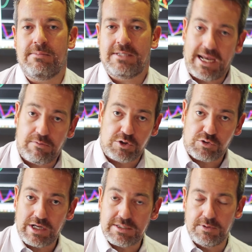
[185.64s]
we take
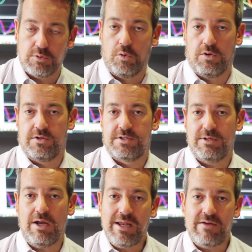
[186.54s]
retracement orders.
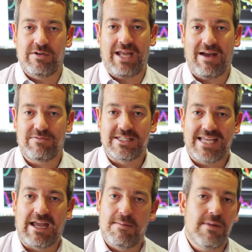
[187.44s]
We don't even have to
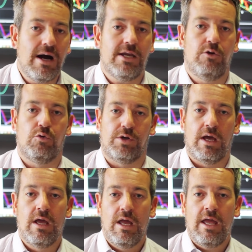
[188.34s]
take a market
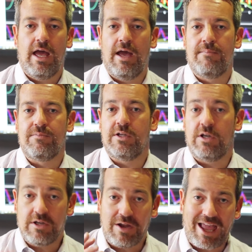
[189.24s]
order. You
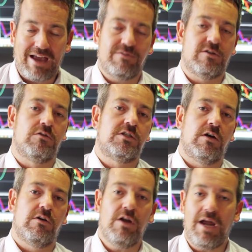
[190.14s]
know, you don't have to.
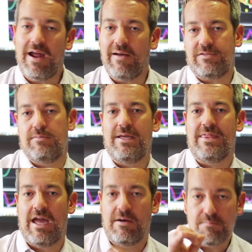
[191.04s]
So you don't have to be
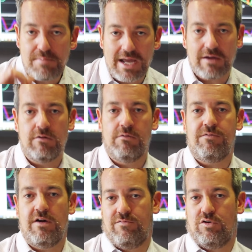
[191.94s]
there bang on
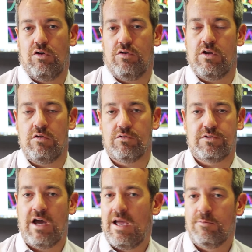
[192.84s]
5 o'clock New York
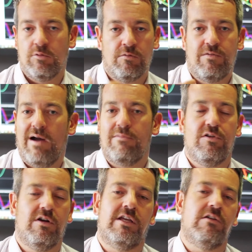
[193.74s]
time or
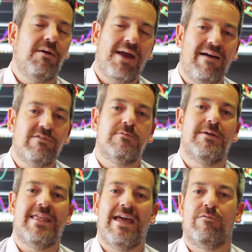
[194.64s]
5:30. You don't have to
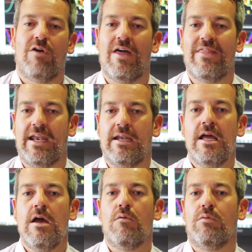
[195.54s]
be there right then.
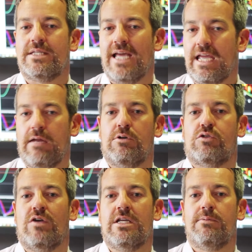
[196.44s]
We're taking
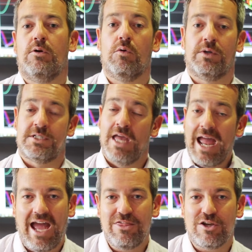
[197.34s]
retracement orders.
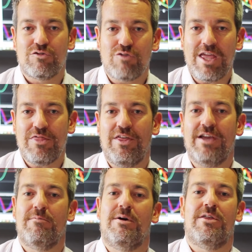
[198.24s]
And the great
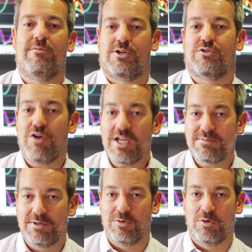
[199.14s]
thing with a
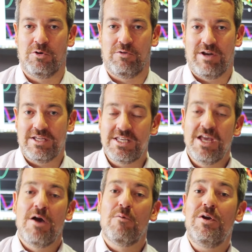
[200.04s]
retracement order
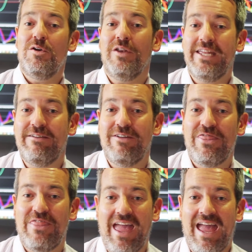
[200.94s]
is we're not
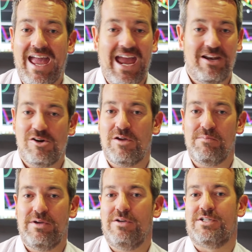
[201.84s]
even there at our
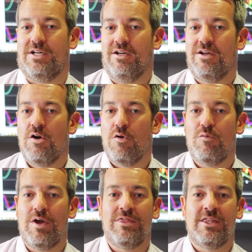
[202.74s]
computer
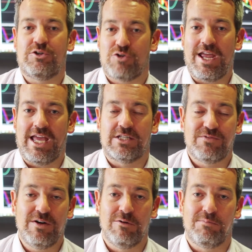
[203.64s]
when the trade
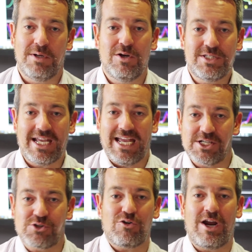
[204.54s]
gets filled because it
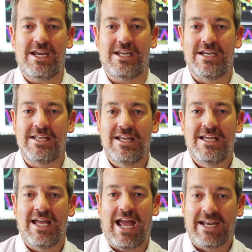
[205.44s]
gets traded
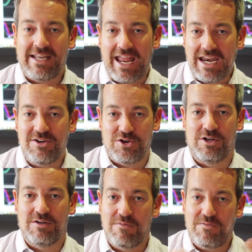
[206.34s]
and
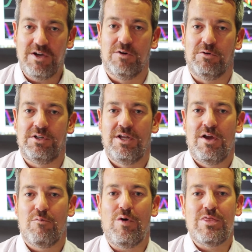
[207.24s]
entered and filled
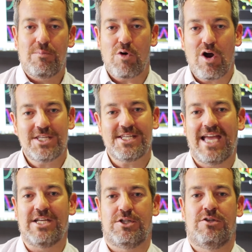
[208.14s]
when the price
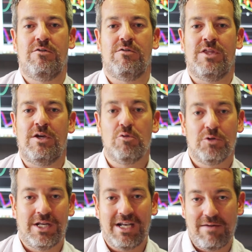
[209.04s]
gets to the
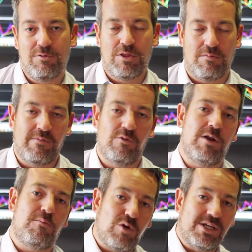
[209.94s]
order level that we've
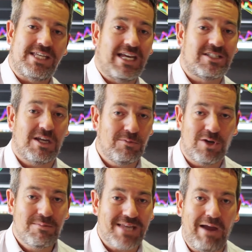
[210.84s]
already preset
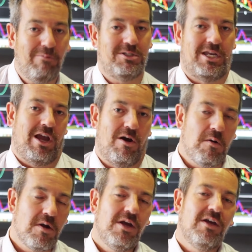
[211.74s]
sometimes hours
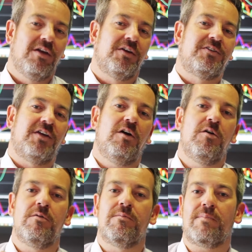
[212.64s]
ago.
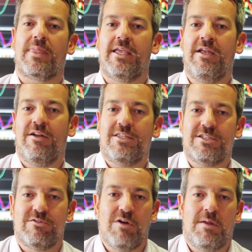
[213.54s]
So, you know, it
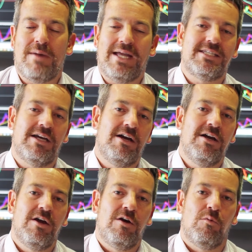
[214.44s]
doesn't really matter
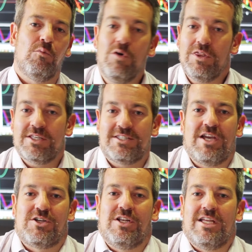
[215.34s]
what the
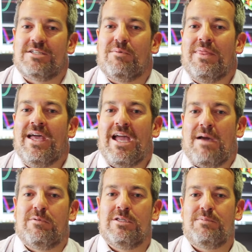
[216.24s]
session is when that
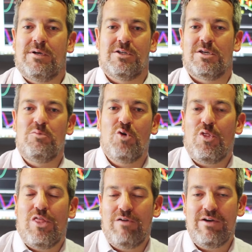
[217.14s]
happens because I'm
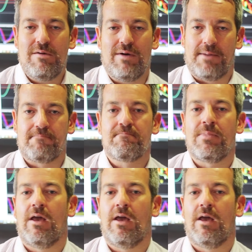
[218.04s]
not there anyway.